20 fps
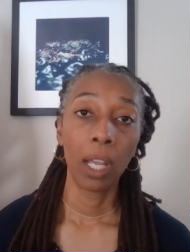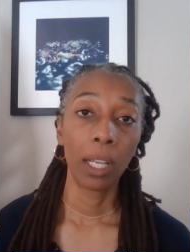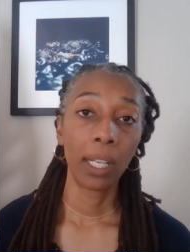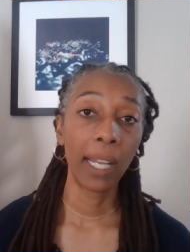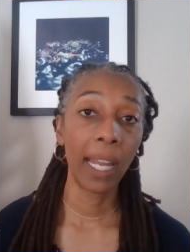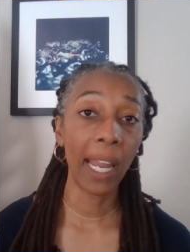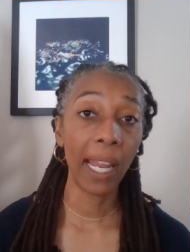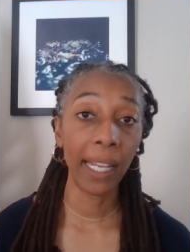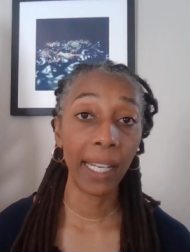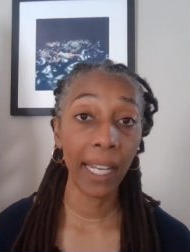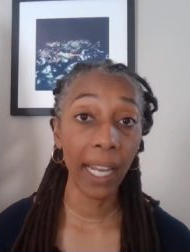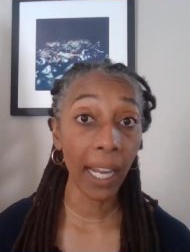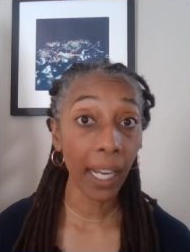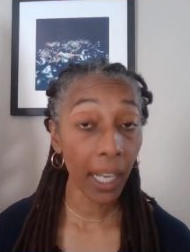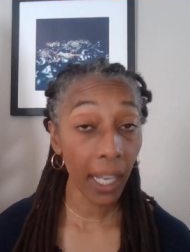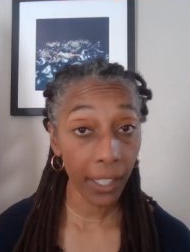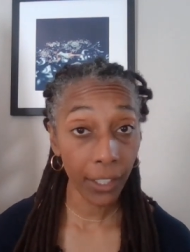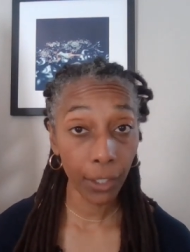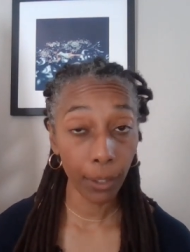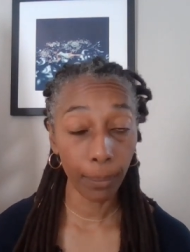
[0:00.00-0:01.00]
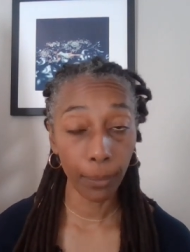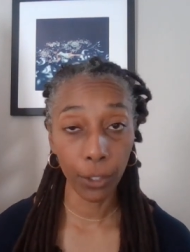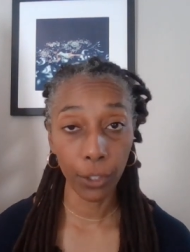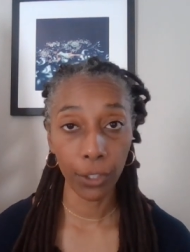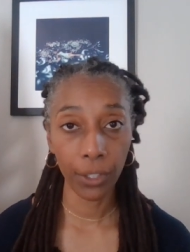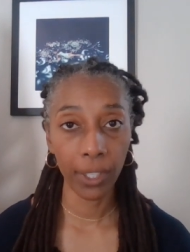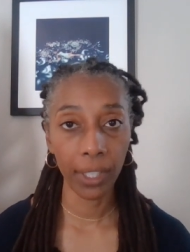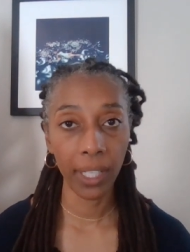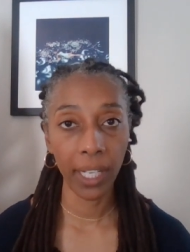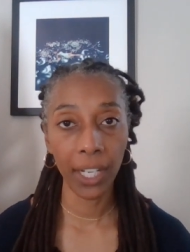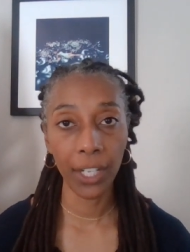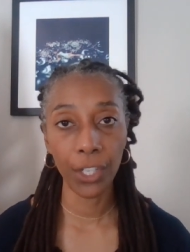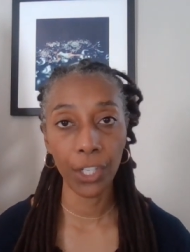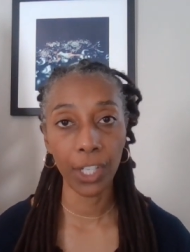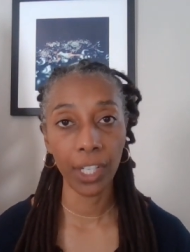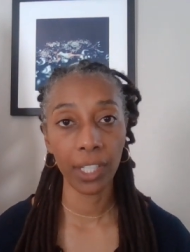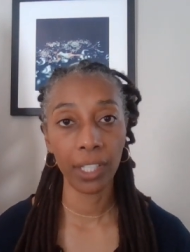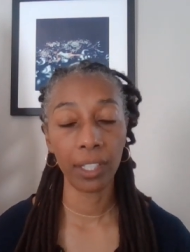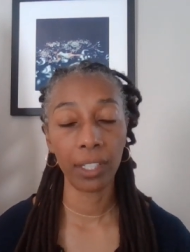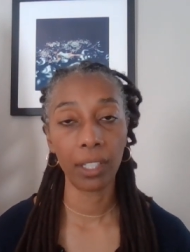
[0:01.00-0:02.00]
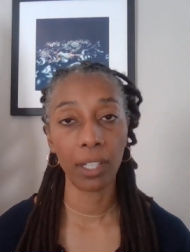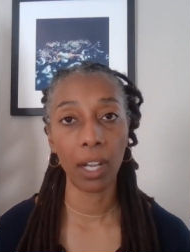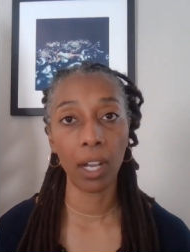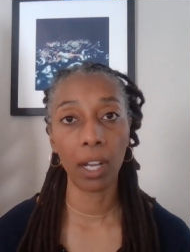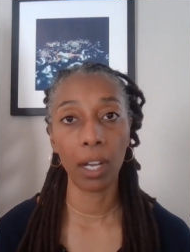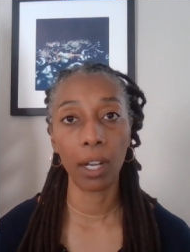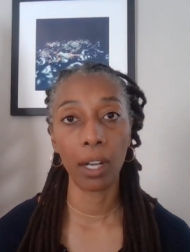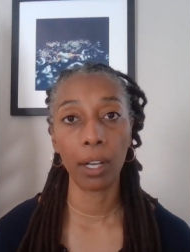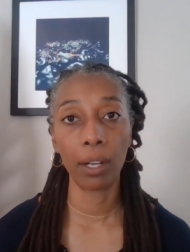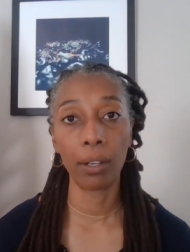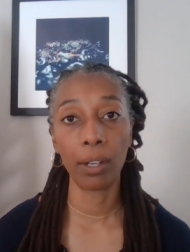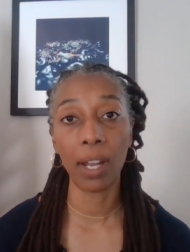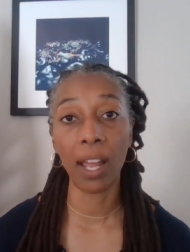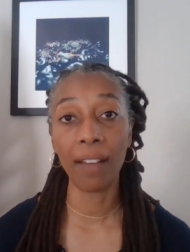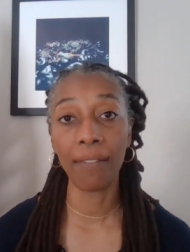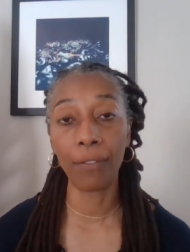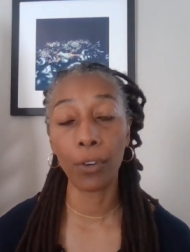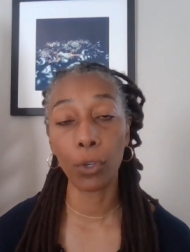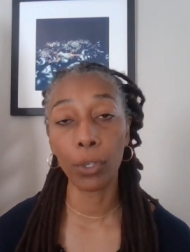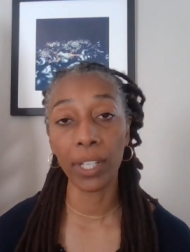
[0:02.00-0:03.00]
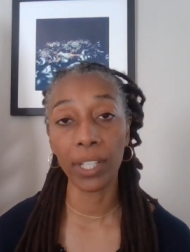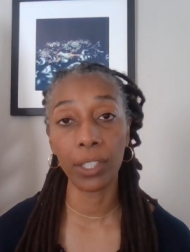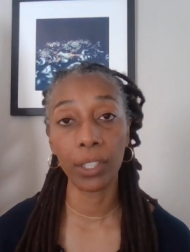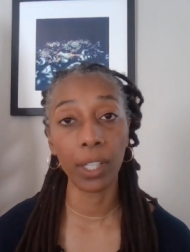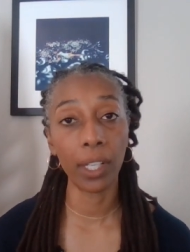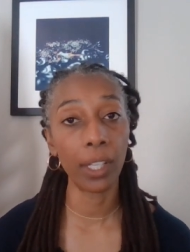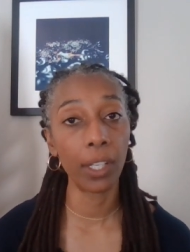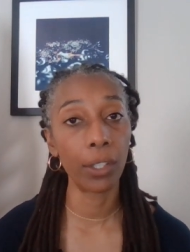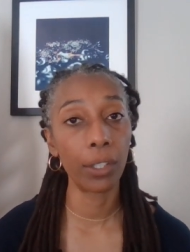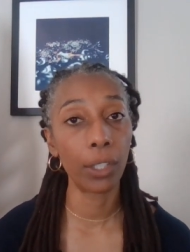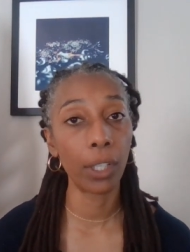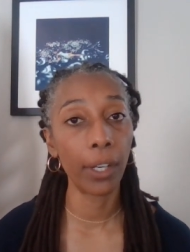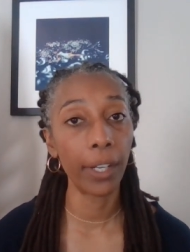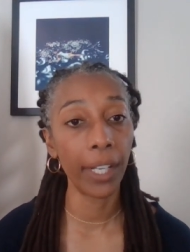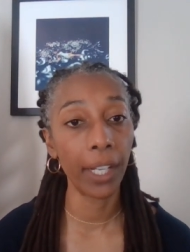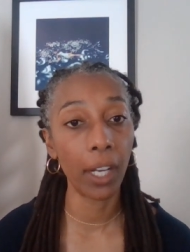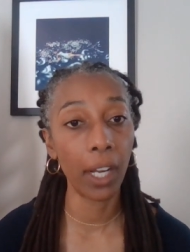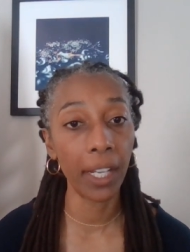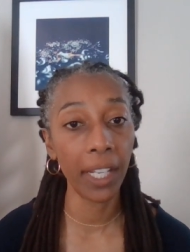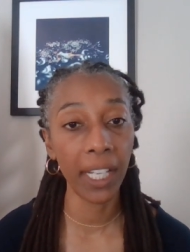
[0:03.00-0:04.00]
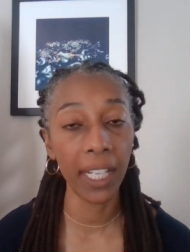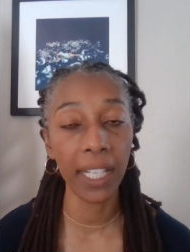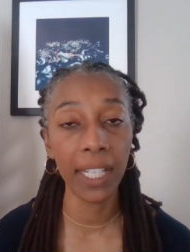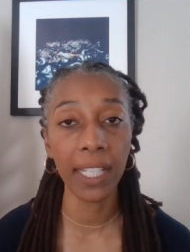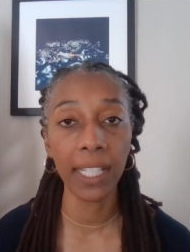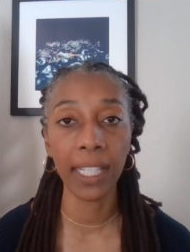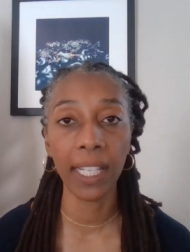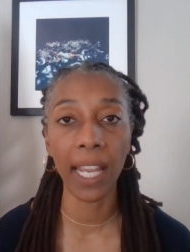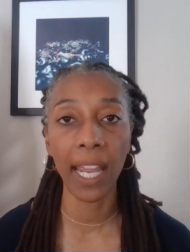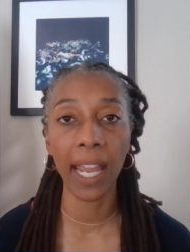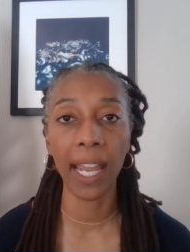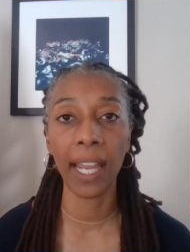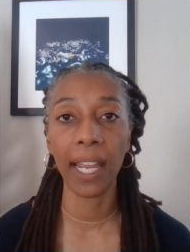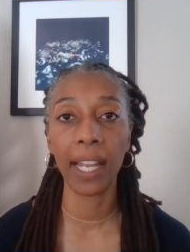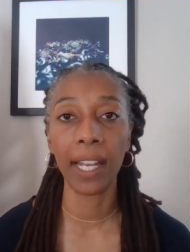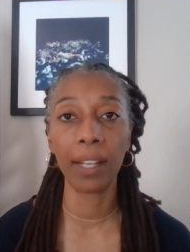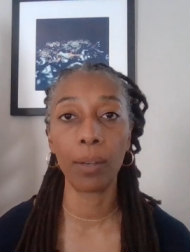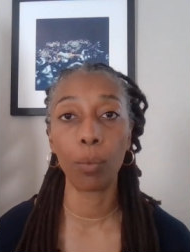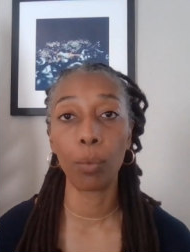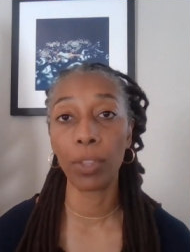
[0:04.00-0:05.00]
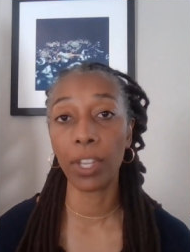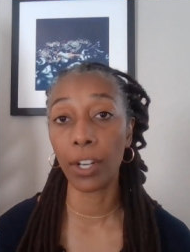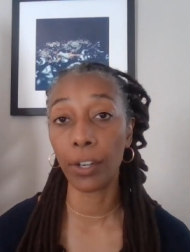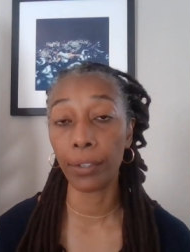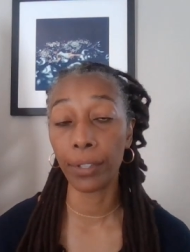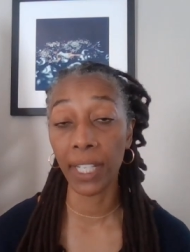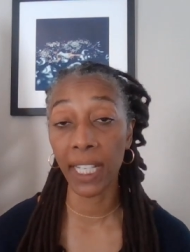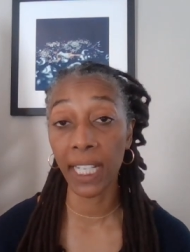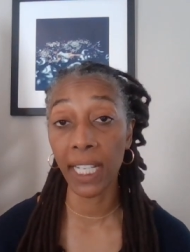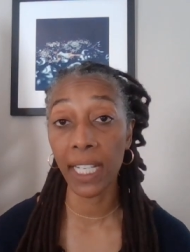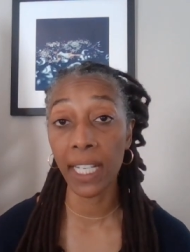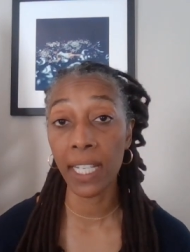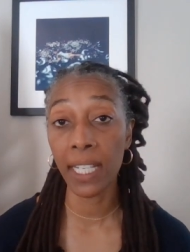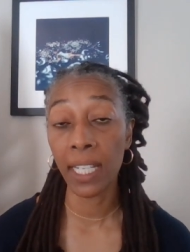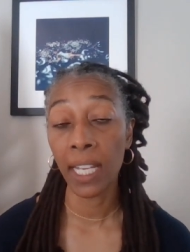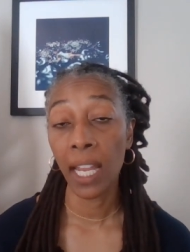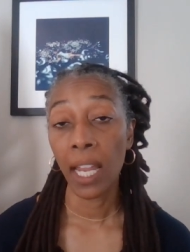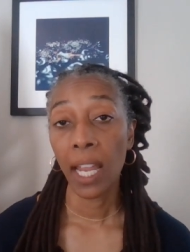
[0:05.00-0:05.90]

can't get customers. They just are not focused on their target audience and their needs.